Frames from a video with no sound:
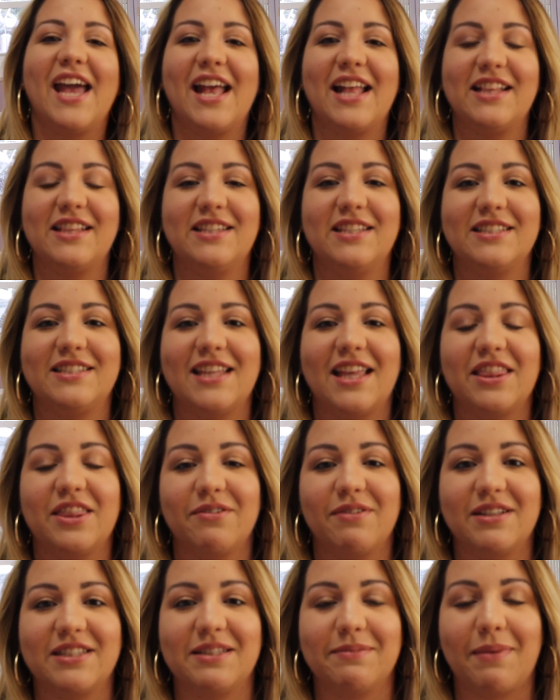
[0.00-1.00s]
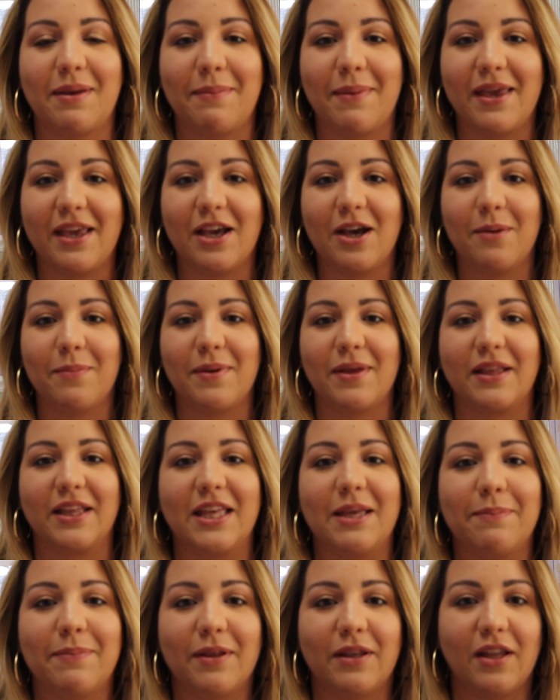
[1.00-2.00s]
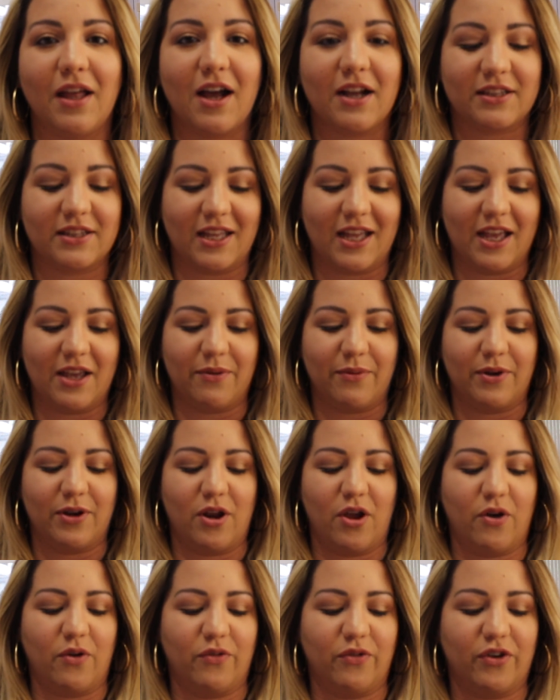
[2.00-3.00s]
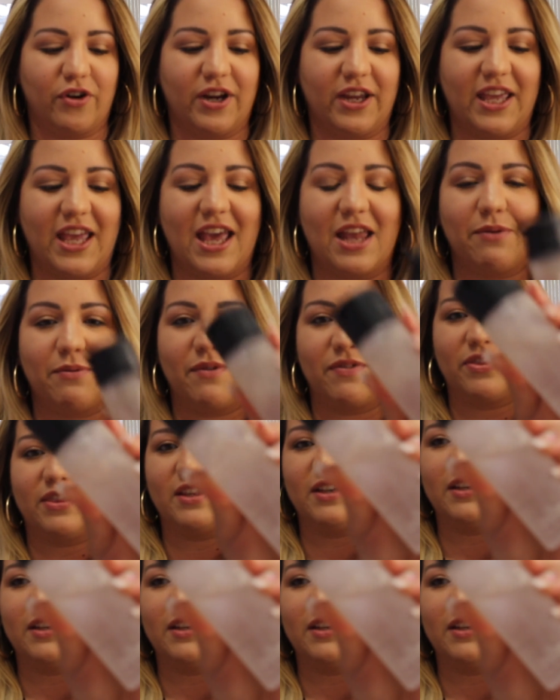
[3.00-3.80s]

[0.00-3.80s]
And to set the rest of my makeup and keep it locked, I went over again with